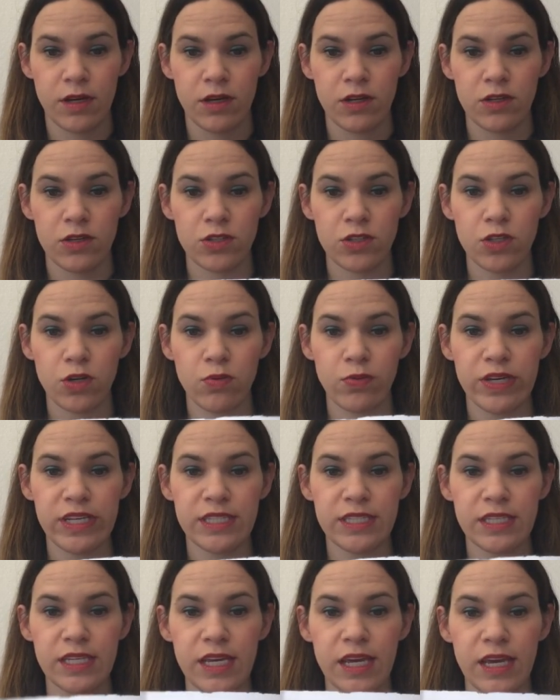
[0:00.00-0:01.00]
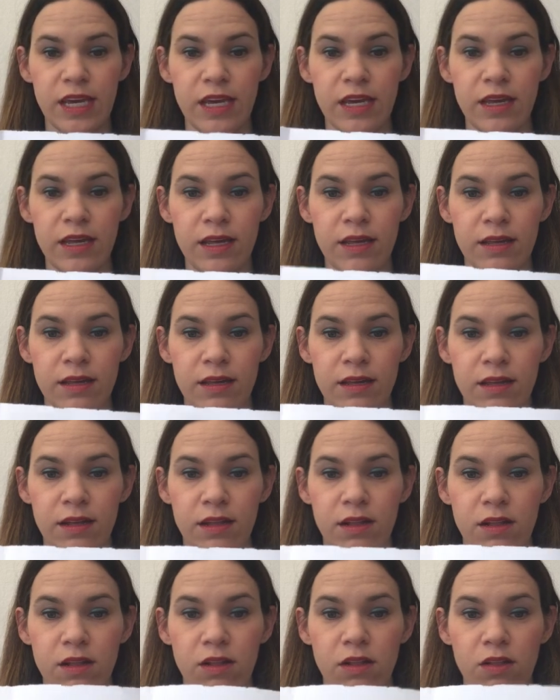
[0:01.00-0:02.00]
So we see
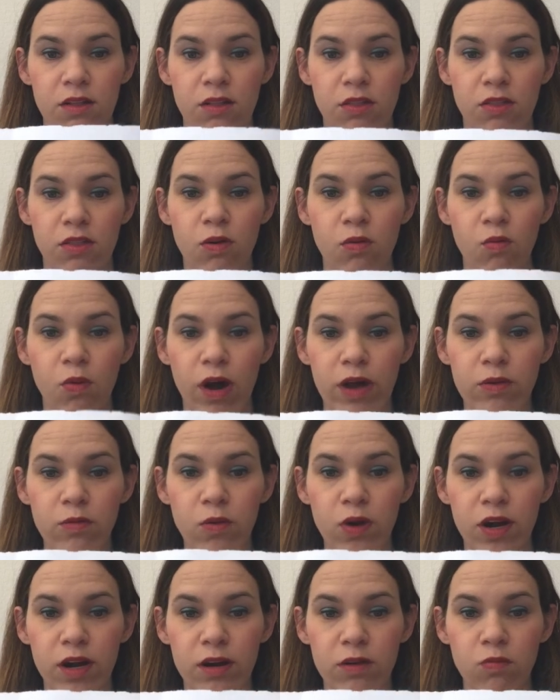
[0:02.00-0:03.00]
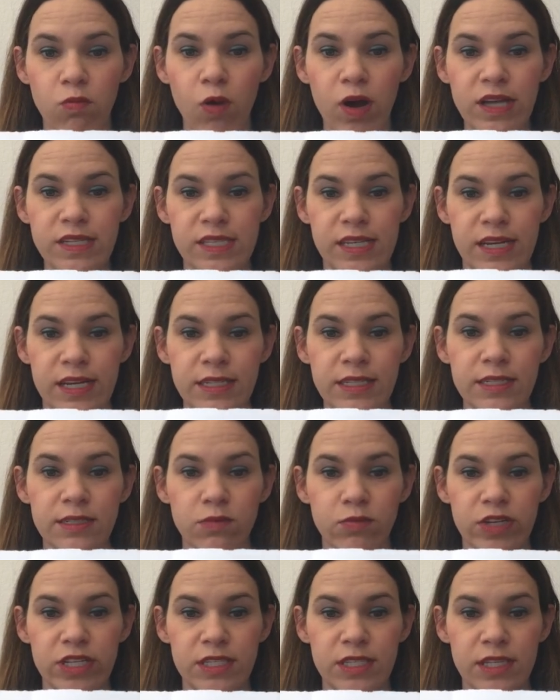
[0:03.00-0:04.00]
the one word wasn't,
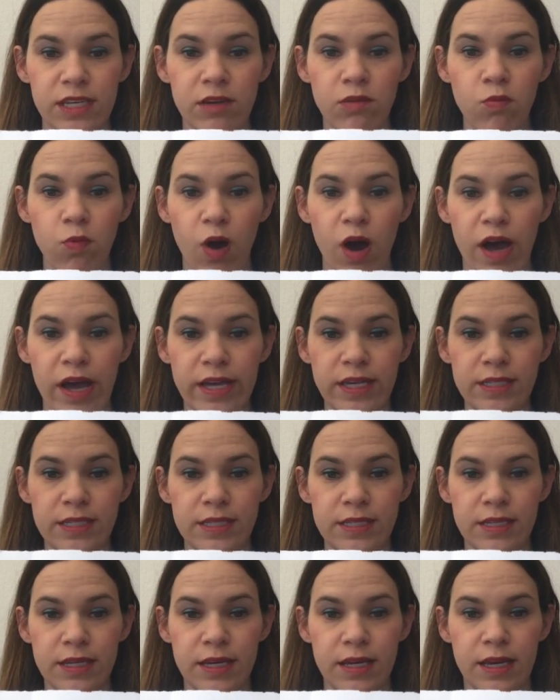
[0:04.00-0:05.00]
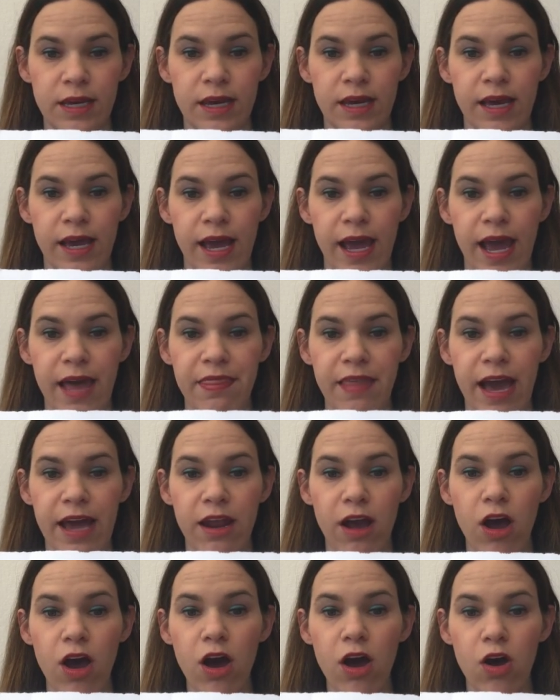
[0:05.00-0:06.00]
we see was, and
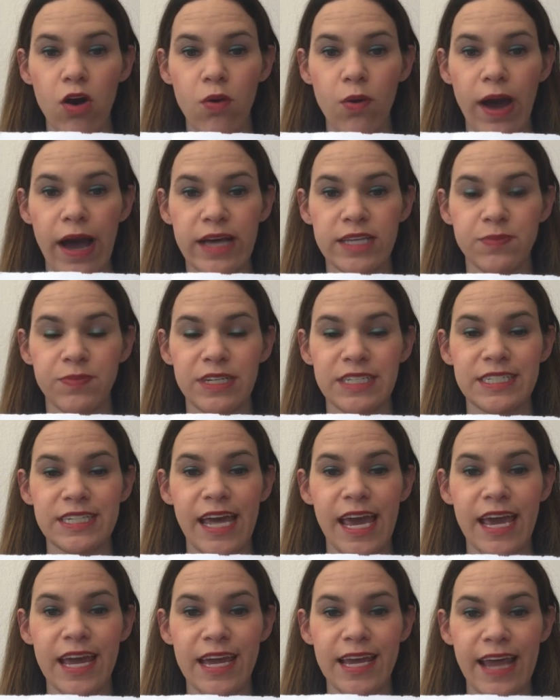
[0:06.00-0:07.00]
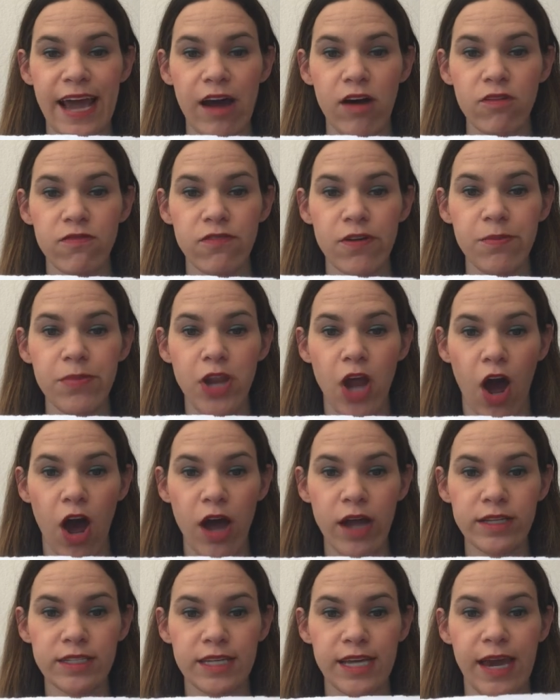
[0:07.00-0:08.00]
that O has been taken out from
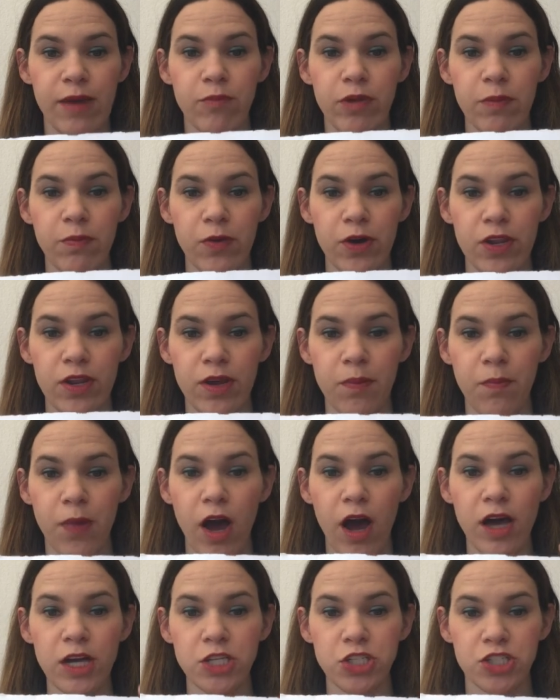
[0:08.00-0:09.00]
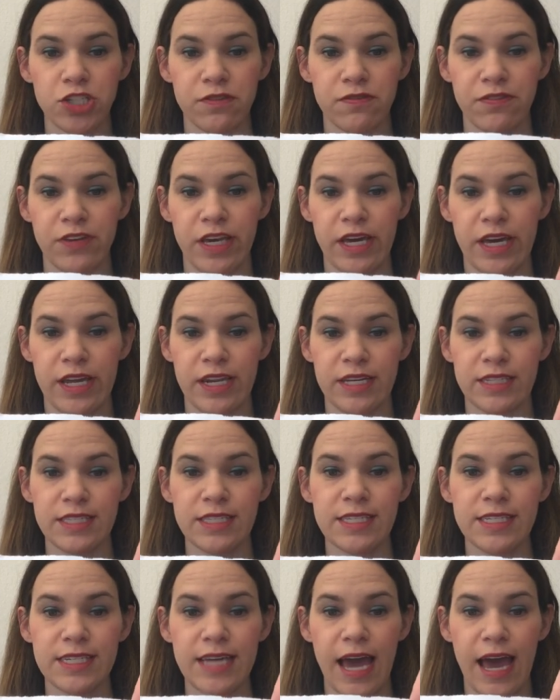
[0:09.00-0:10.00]
not, and we put an apostrophe in
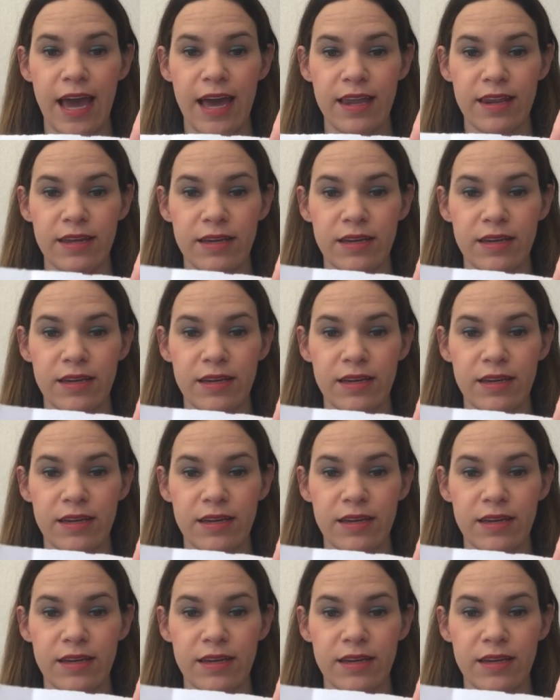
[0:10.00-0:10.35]
instead.